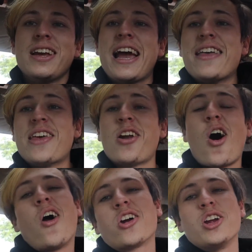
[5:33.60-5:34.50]
And then
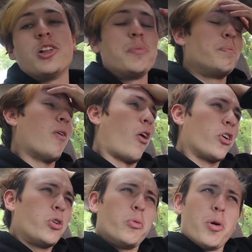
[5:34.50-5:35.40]

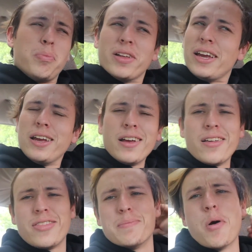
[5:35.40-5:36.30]
arguably,
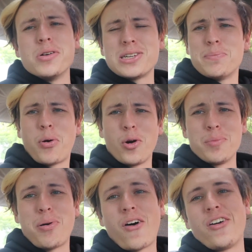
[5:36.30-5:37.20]
the most
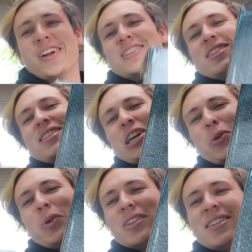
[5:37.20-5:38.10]
important part is the steering
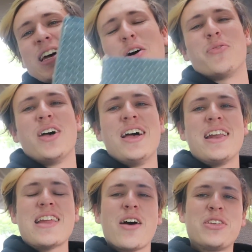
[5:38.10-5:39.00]
wheel itself.
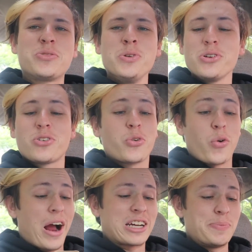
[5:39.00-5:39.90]
Now this one
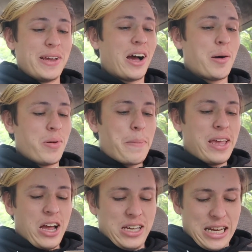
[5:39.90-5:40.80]
cracks me up
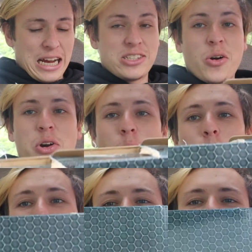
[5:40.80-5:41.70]
because I don't know
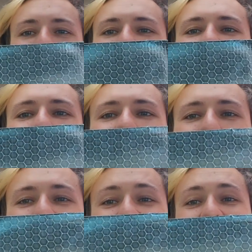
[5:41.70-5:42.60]
what the brand is supposed to
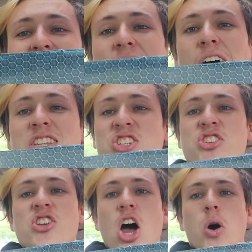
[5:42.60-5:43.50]
be. Is it God's
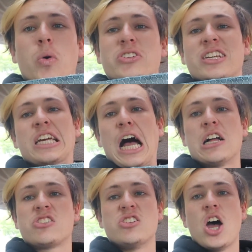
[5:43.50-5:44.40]
Snow or is it
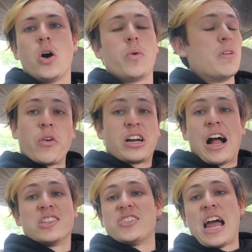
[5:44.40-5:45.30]
God's No? Or
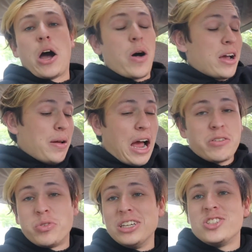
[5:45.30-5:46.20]
God's Now? I
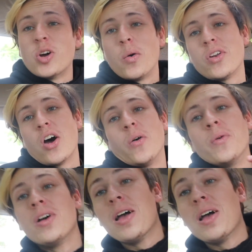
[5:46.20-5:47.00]
really don't know.